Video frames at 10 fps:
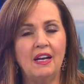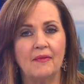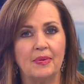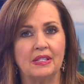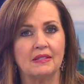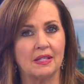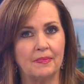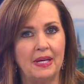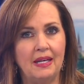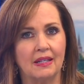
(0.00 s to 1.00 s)
have been
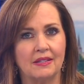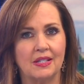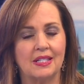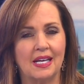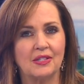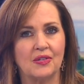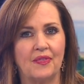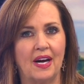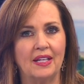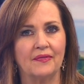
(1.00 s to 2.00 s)
subpoenaed to
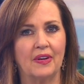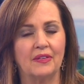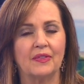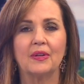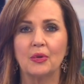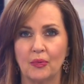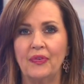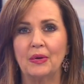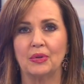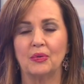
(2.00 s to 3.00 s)
testify in front of a
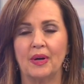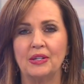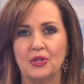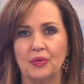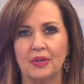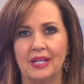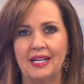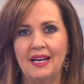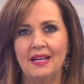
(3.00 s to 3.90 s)
federal grand jury.